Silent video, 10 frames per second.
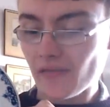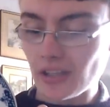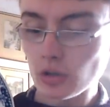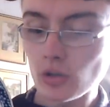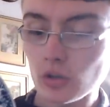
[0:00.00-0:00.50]

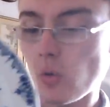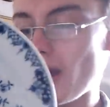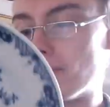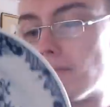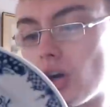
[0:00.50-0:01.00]
They look
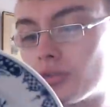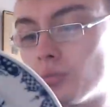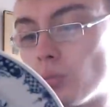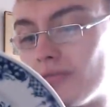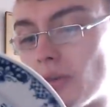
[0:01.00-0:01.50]
quite
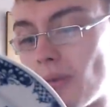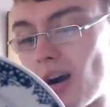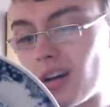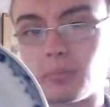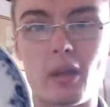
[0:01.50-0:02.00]
modern with the
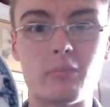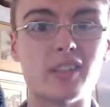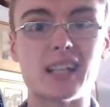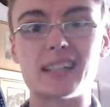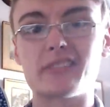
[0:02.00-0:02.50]
mark, maybe
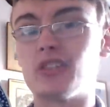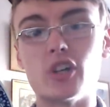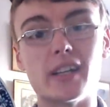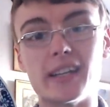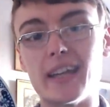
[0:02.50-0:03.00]
the last
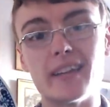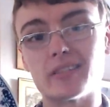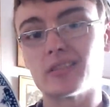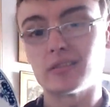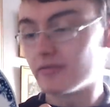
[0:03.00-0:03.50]
30
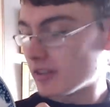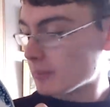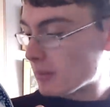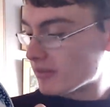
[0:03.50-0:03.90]
years or something,